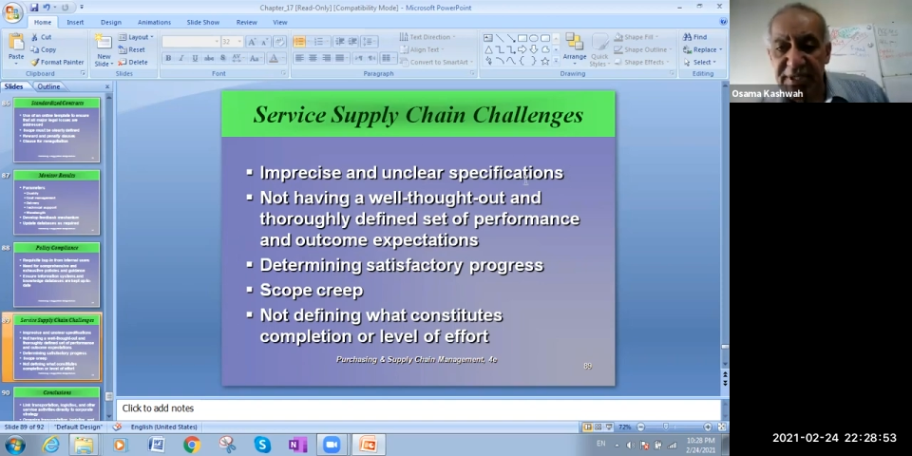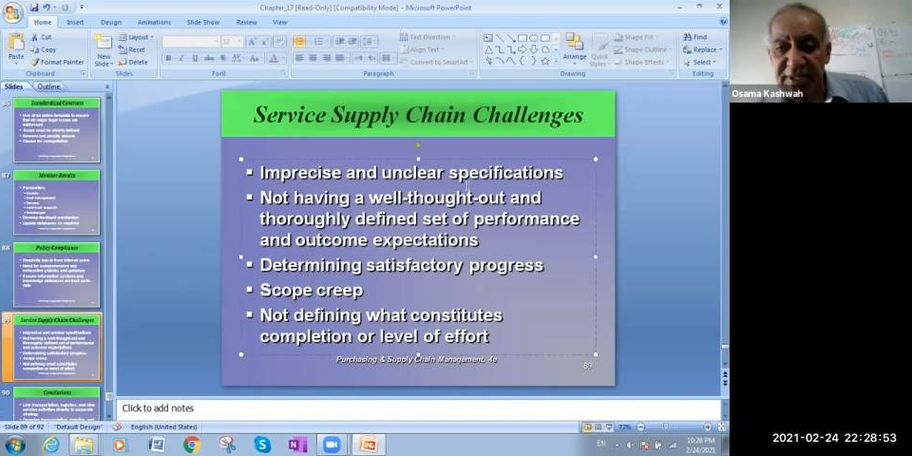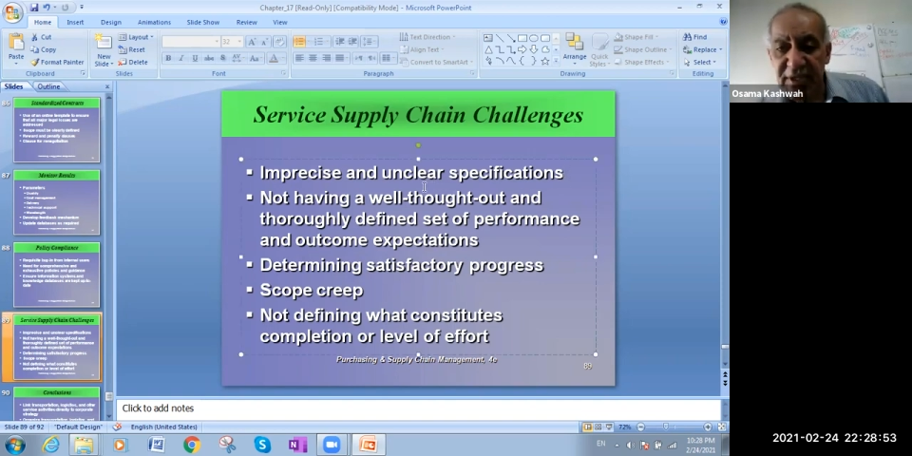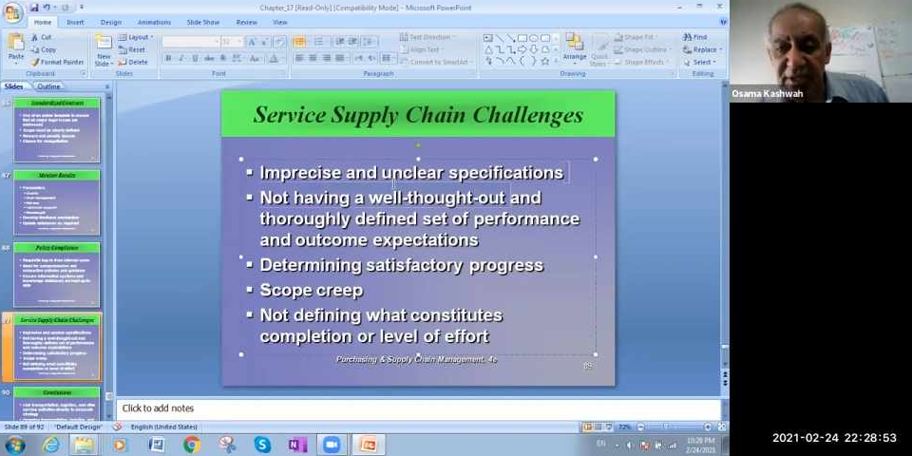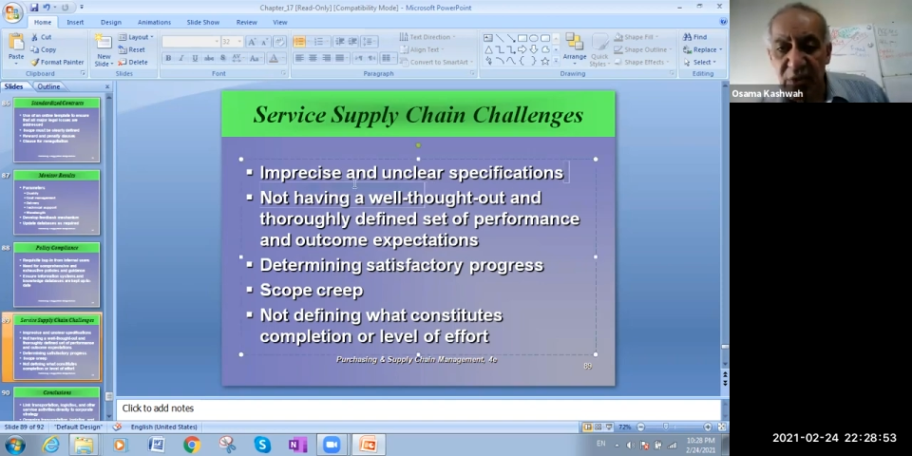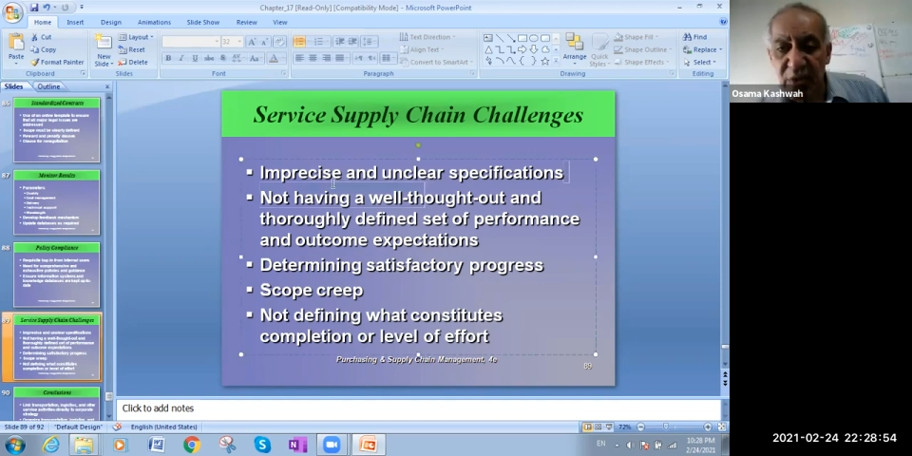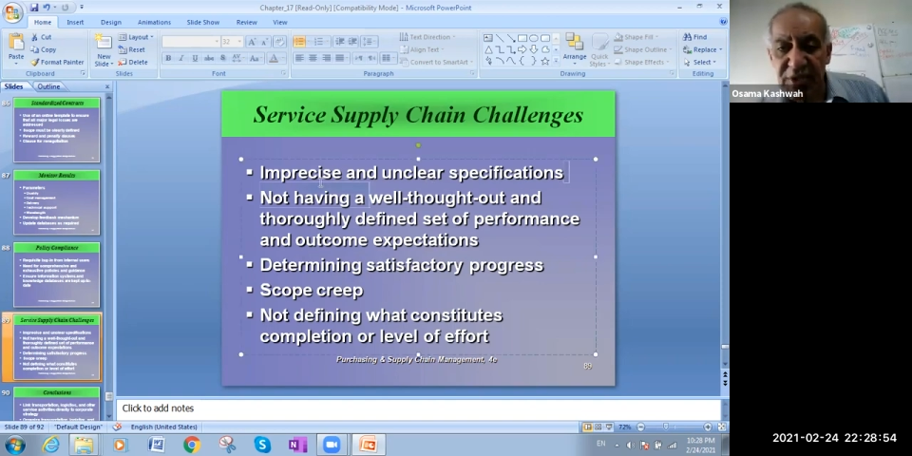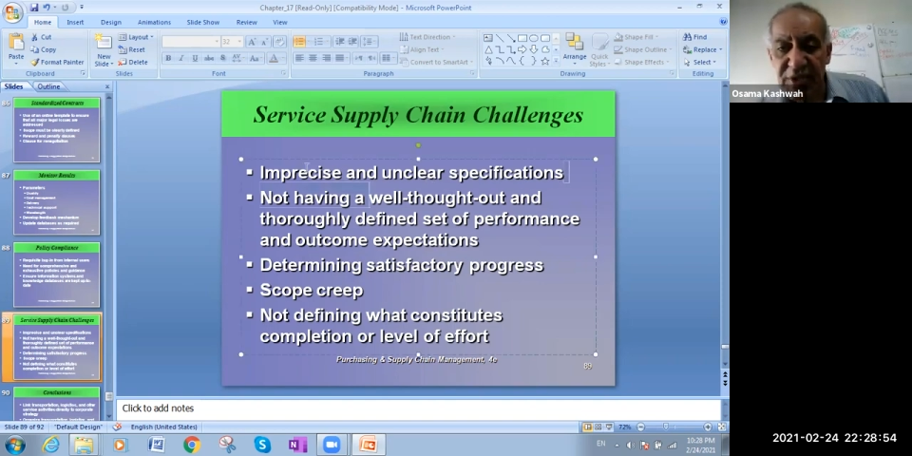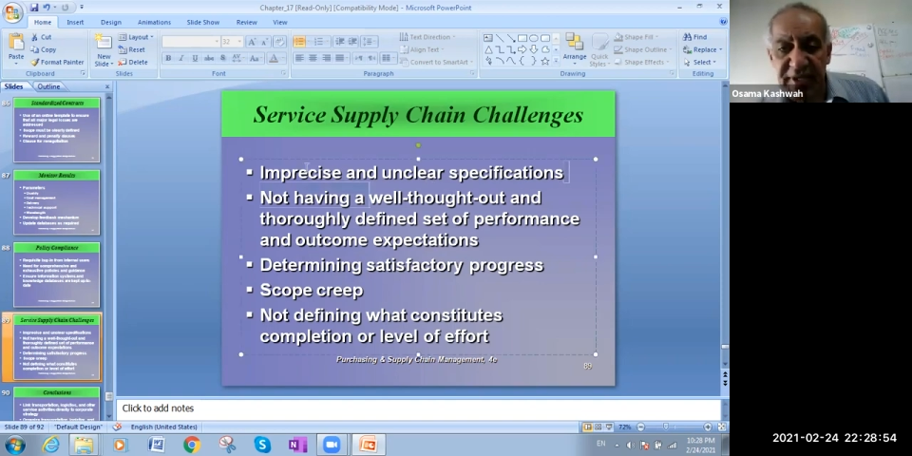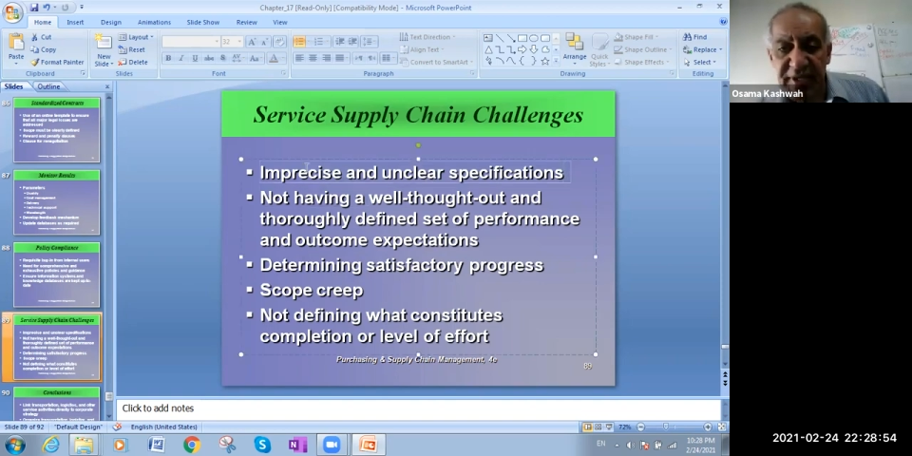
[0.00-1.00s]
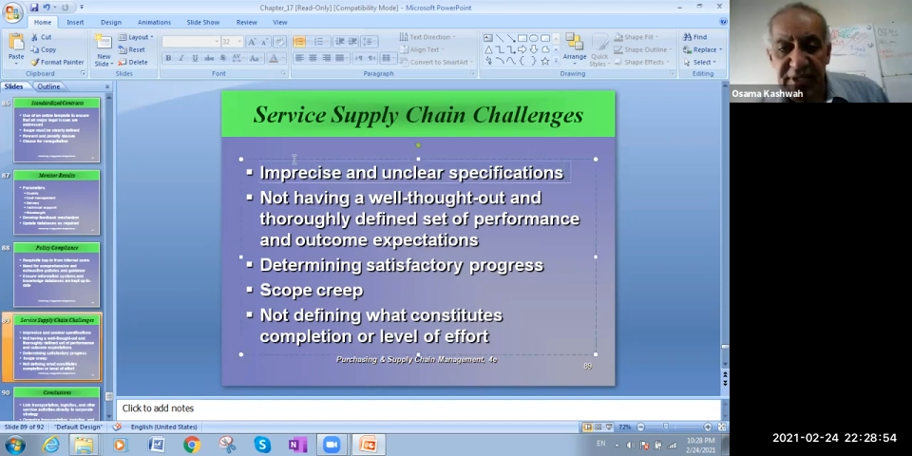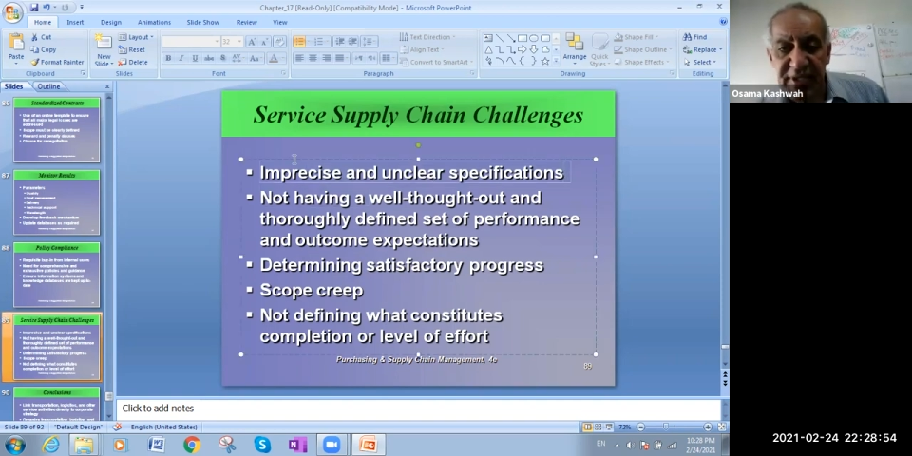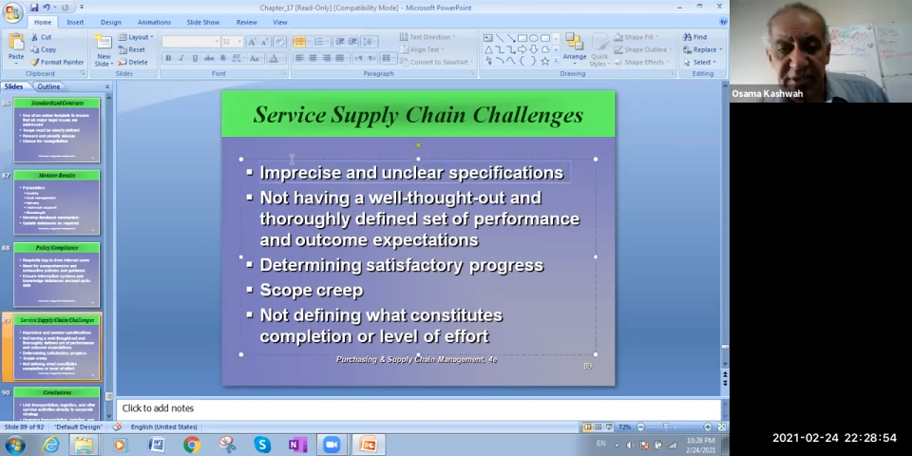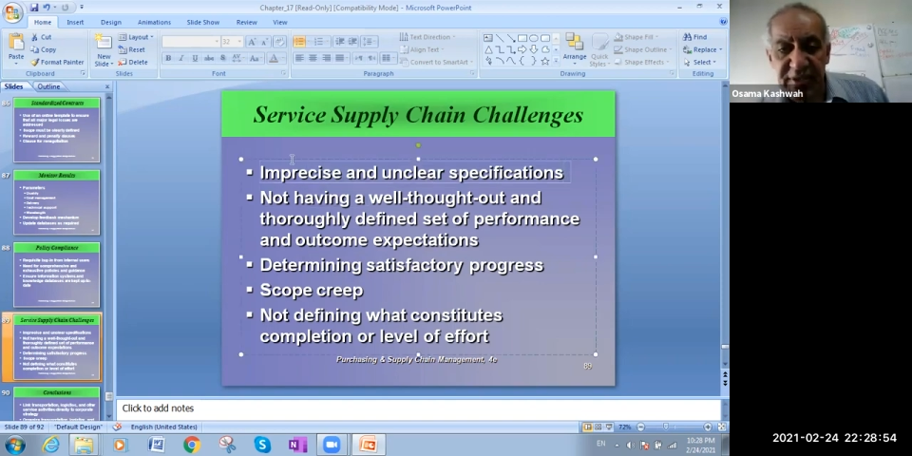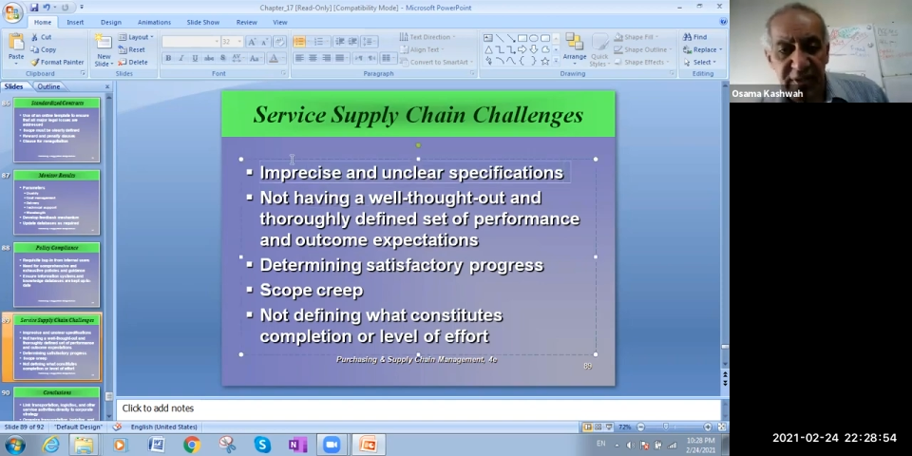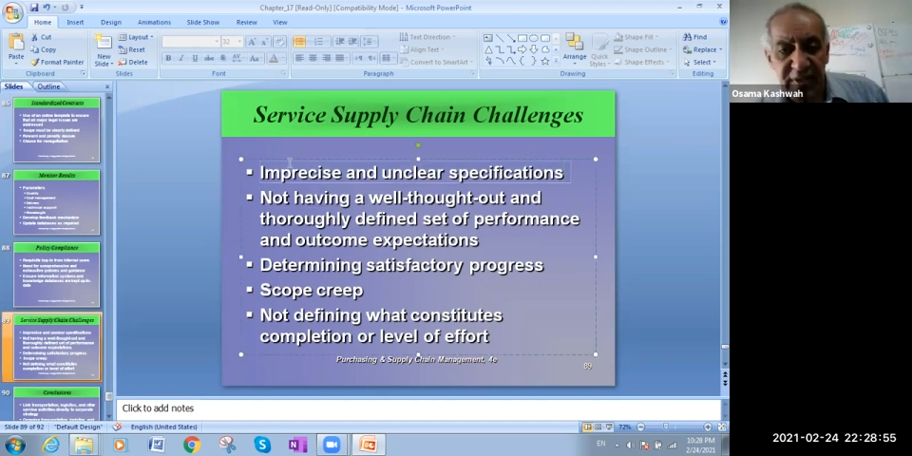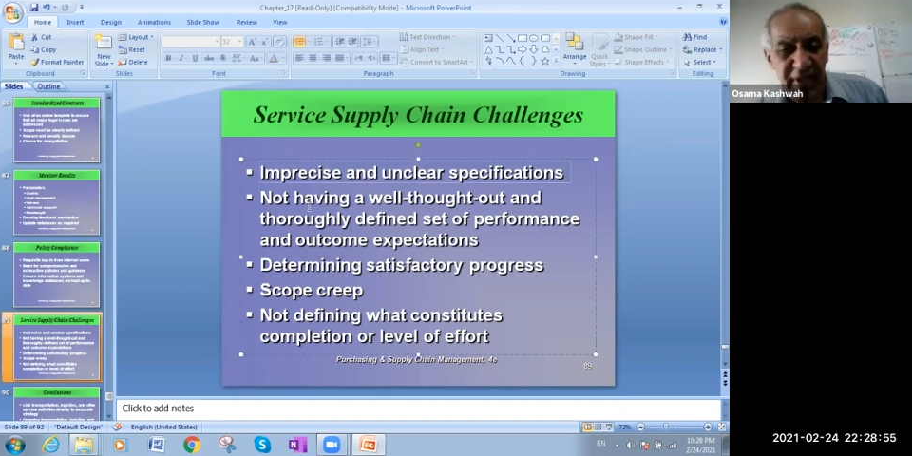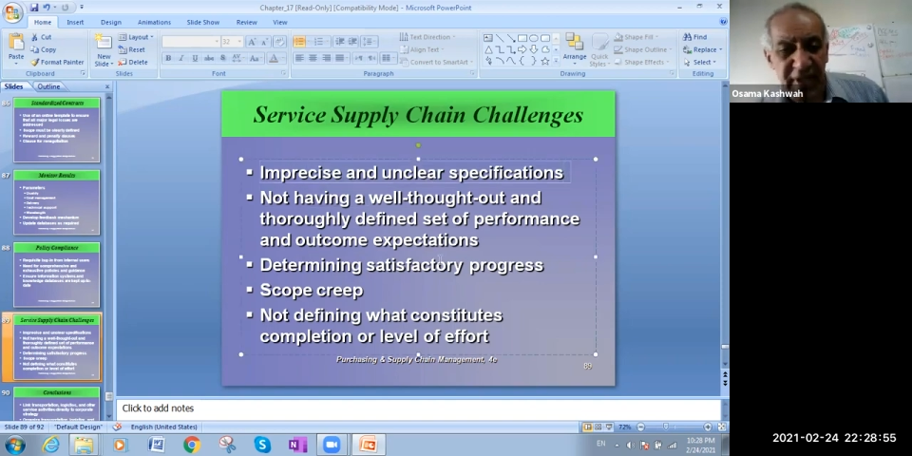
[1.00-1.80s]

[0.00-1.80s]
Those are things like